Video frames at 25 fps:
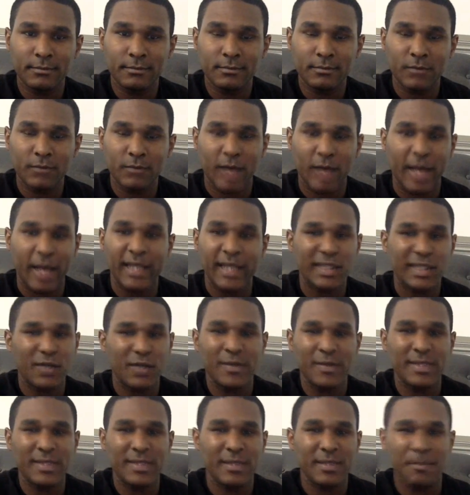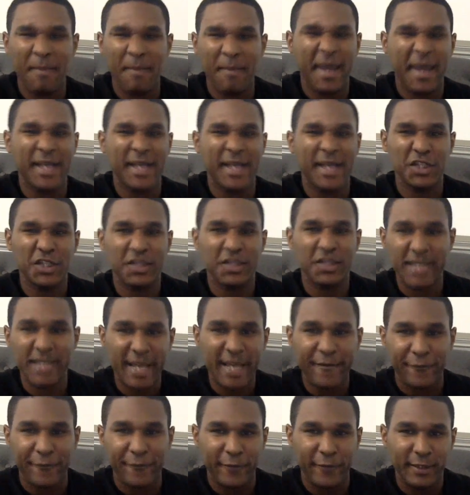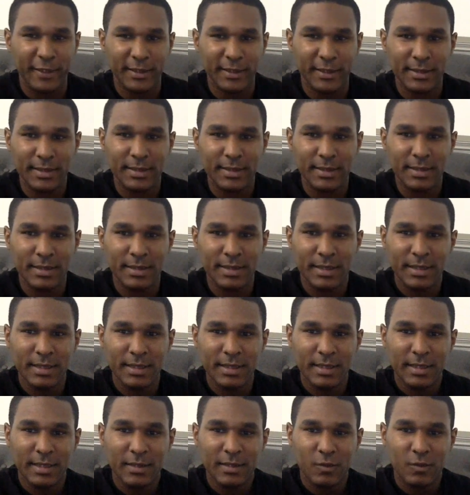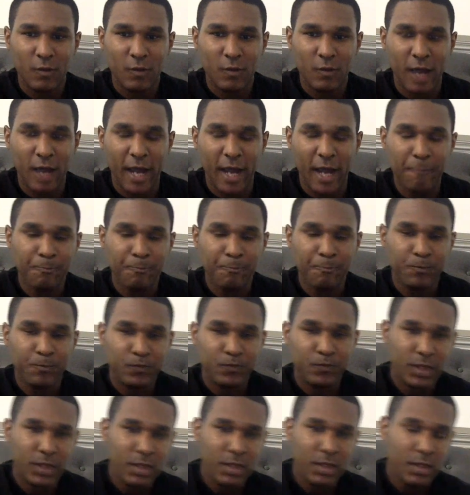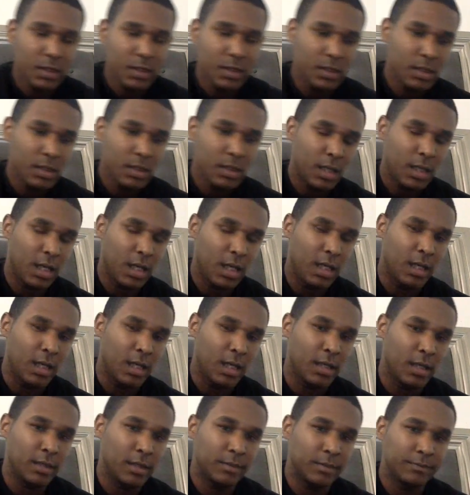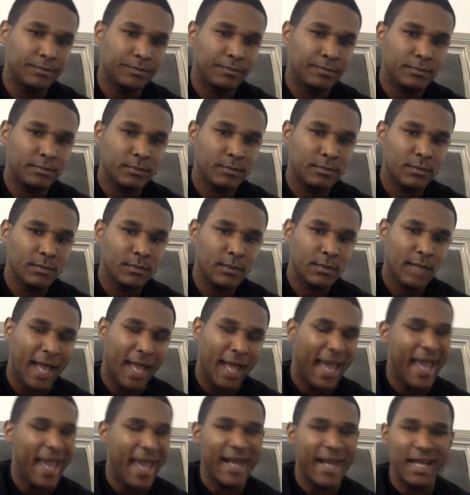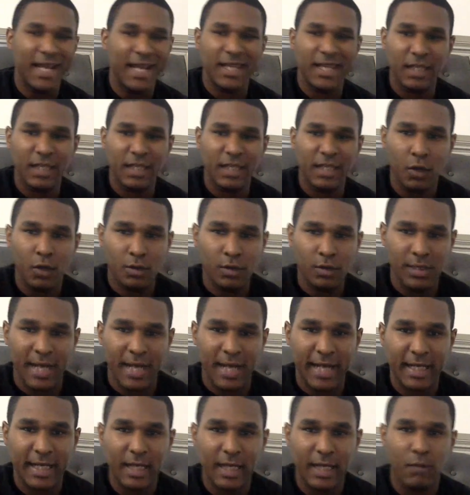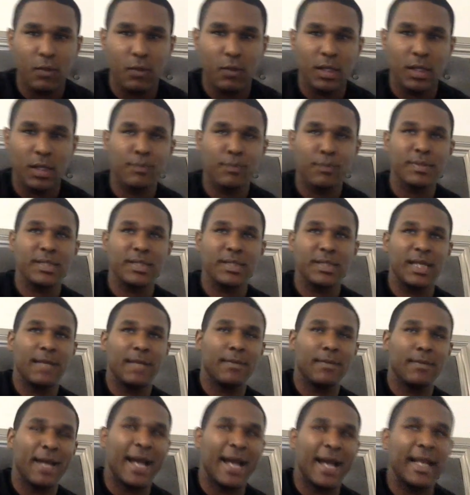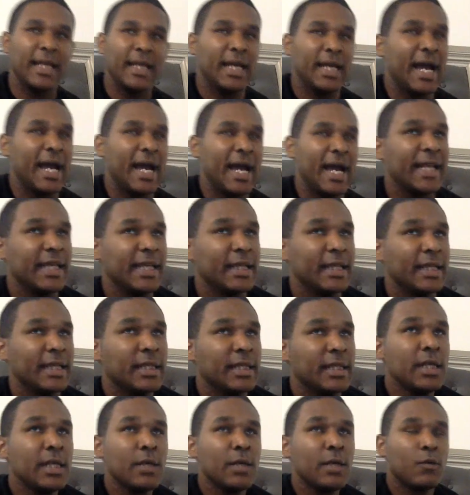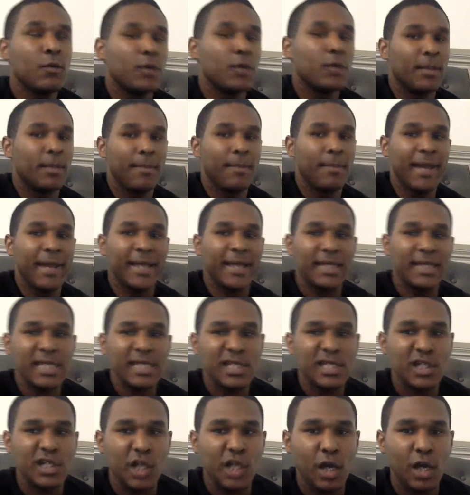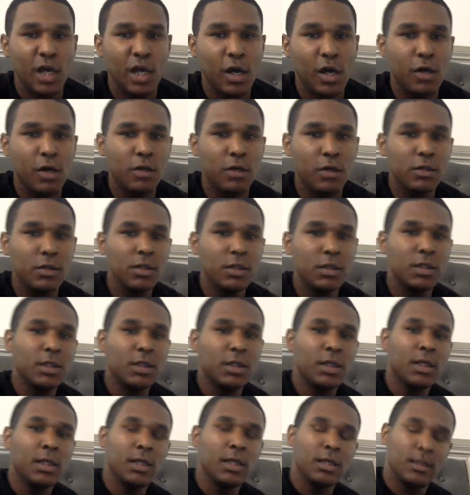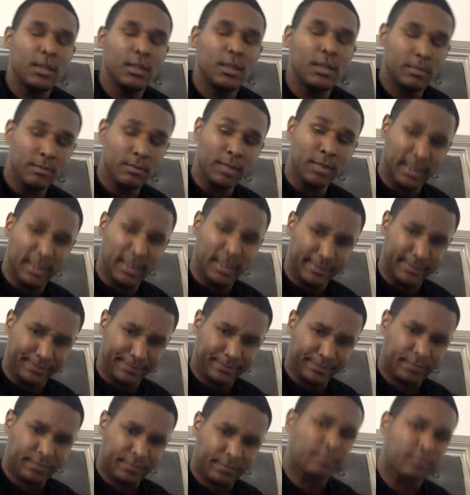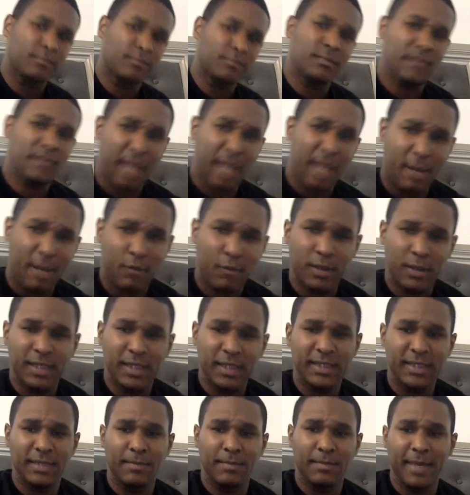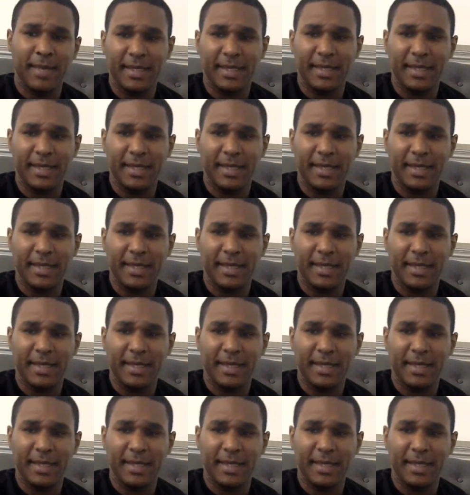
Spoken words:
Right? So it's a major difference. Right? I had other notes that I did want to present, but I didn't want to make this long. But I wanted to make